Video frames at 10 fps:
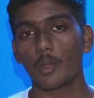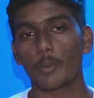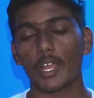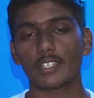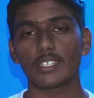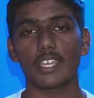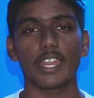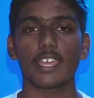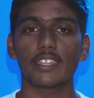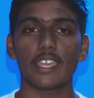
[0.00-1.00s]
we're actually
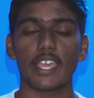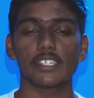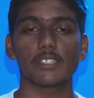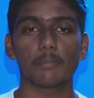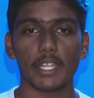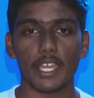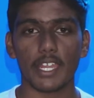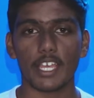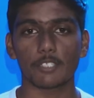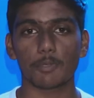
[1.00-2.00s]
getting the 18:9
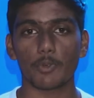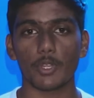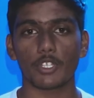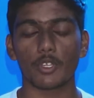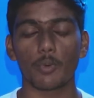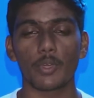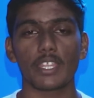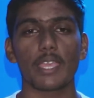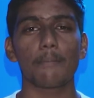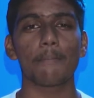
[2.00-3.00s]
aspect ratio
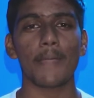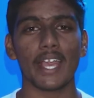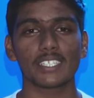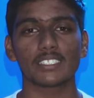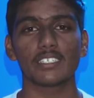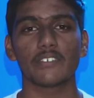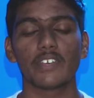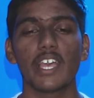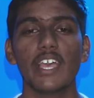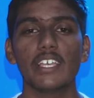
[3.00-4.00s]
with a
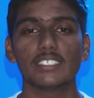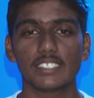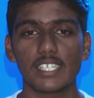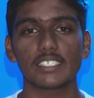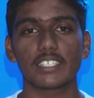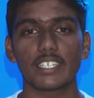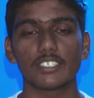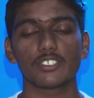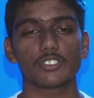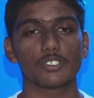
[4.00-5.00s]
massive
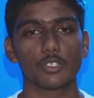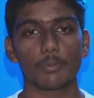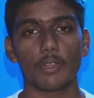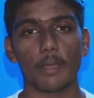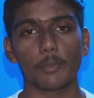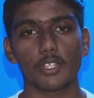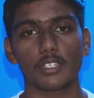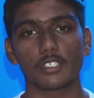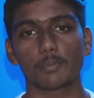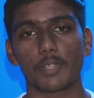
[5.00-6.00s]
6-inch Super AMOLED
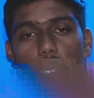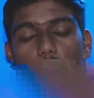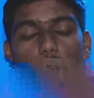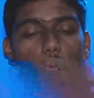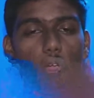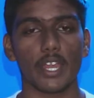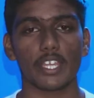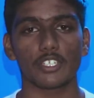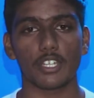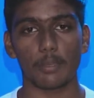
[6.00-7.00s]
display, Quad
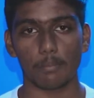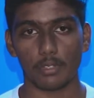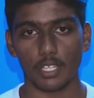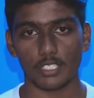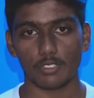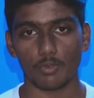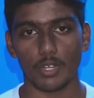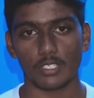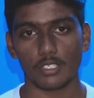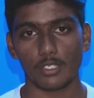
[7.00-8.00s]
HD Plus
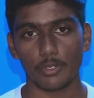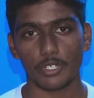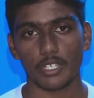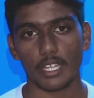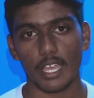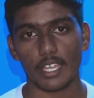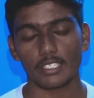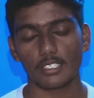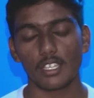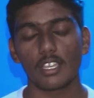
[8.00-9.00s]
resolution, guys.